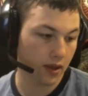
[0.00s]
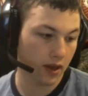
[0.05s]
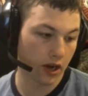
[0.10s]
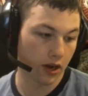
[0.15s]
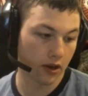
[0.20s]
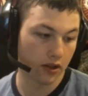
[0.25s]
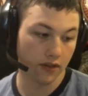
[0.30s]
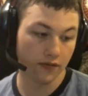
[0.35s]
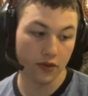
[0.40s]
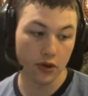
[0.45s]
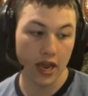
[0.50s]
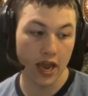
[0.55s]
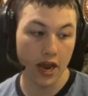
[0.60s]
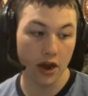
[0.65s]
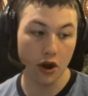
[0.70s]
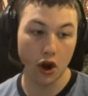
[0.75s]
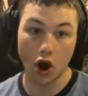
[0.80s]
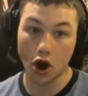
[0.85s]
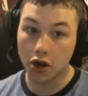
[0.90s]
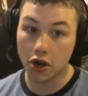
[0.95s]
Because if you
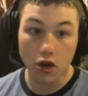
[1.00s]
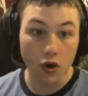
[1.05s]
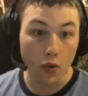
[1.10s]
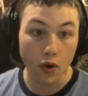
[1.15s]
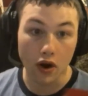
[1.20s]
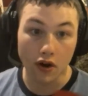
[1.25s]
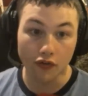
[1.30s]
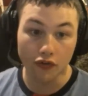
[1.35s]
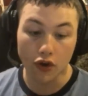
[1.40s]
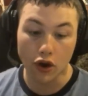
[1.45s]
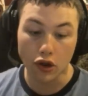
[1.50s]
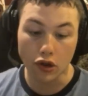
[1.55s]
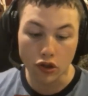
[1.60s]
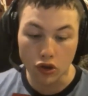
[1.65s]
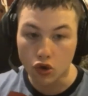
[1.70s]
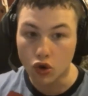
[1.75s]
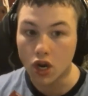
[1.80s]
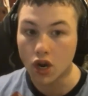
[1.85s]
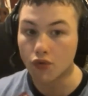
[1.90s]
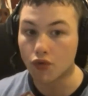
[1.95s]
get an audio
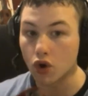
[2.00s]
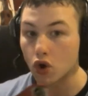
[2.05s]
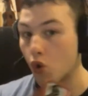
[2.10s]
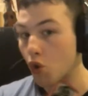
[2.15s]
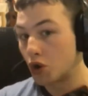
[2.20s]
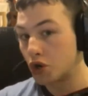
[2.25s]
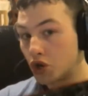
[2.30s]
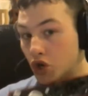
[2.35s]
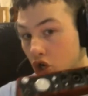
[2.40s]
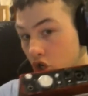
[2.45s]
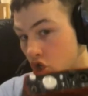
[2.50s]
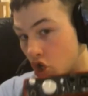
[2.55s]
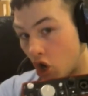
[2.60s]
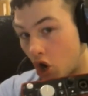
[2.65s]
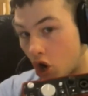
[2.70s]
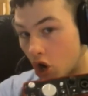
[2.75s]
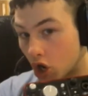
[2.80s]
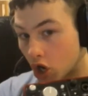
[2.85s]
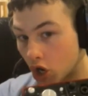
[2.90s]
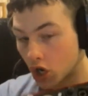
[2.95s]
interface, you can record your
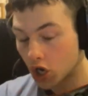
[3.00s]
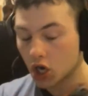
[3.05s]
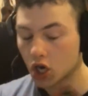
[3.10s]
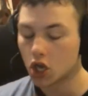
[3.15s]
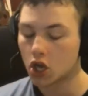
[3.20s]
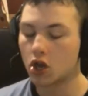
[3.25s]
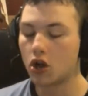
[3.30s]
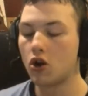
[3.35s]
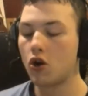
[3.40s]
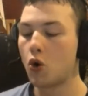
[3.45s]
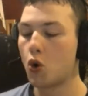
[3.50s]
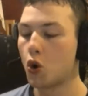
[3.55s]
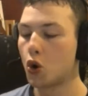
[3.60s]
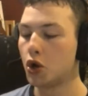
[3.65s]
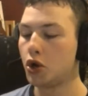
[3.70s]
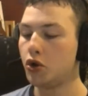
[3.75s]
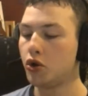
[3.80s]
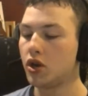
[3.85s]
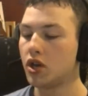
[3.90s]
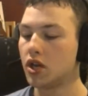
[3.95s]
guitar,
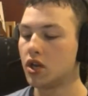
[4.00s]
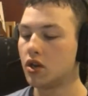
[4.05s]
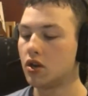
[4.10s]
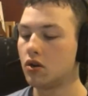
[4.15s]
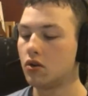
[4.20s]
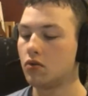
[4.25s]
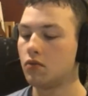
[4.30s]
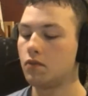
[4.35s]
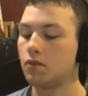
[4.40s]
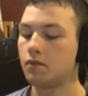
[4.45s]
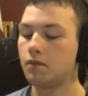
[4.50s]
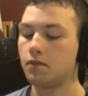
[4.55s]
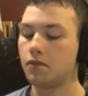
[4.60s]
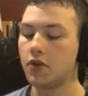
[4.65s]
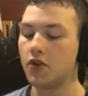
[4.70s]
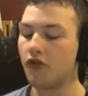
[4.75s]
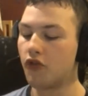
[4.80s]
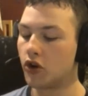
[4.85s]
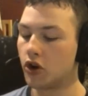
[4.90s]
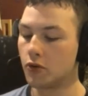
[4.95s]
or you can,
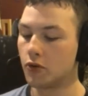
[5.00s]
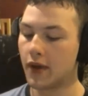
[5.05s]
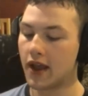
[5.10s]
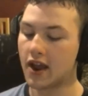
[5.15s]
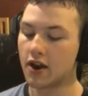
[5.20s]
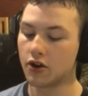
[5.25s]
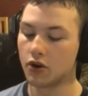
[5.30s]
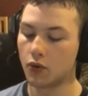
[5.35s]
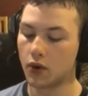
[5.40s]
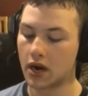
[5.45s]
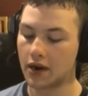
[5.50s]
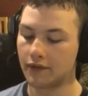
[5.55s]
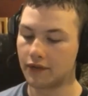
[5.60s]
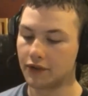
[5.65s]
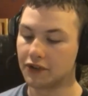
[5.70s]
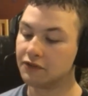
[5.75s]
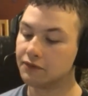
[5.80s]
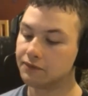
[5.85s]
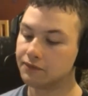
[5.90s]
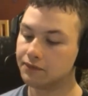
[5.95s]
for your band or
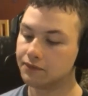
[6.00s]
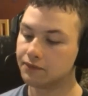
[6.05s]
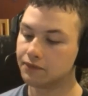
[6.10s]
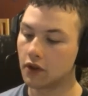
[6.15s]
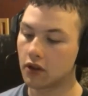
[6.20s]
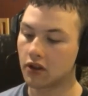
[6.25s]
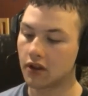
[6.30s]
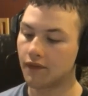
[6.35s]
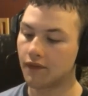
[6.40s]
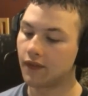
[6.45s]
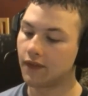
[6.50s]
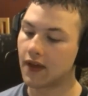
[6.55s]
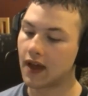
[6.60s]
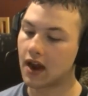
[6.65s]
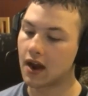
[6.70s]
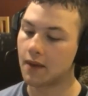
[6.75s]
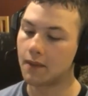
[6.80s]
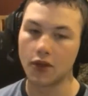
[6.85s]
whatever, and stuff like that.